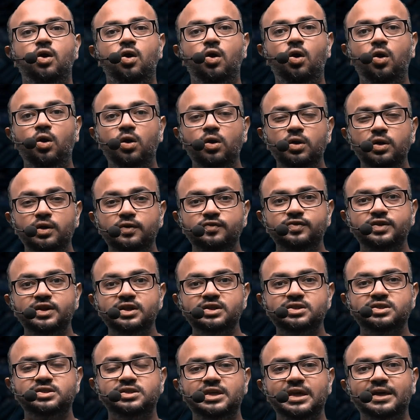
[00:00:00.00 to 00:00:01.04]
all of
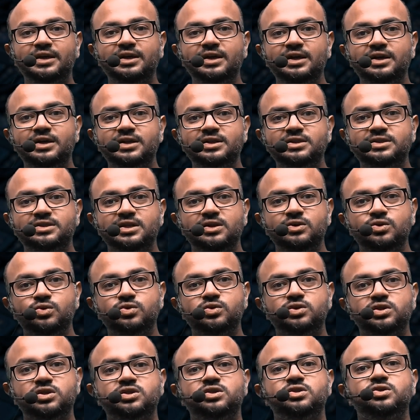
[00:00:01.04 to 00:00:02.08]
these technical
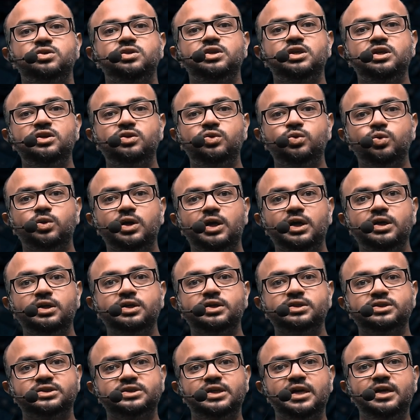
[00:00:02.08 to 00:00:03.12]
solutions you need to
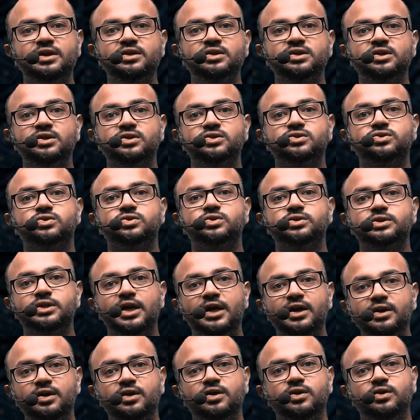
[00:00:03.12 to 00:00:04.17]
understand so
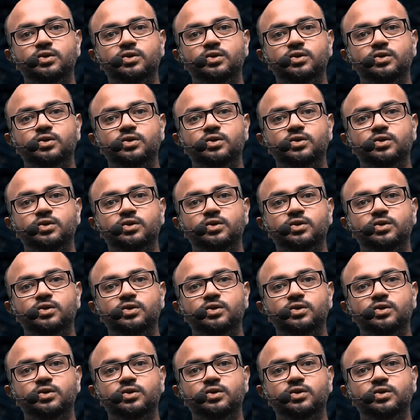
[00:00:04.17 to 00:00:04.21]
that